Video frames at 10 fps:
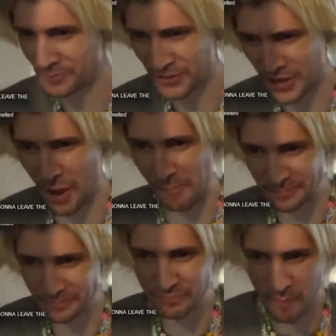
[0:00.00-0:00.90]

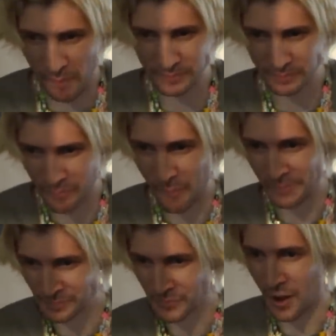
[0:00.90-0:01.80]
Yep.
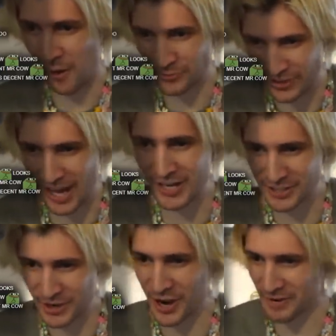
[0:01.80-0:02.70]
That
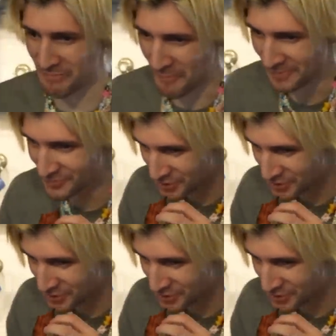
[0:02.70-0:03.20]
is good.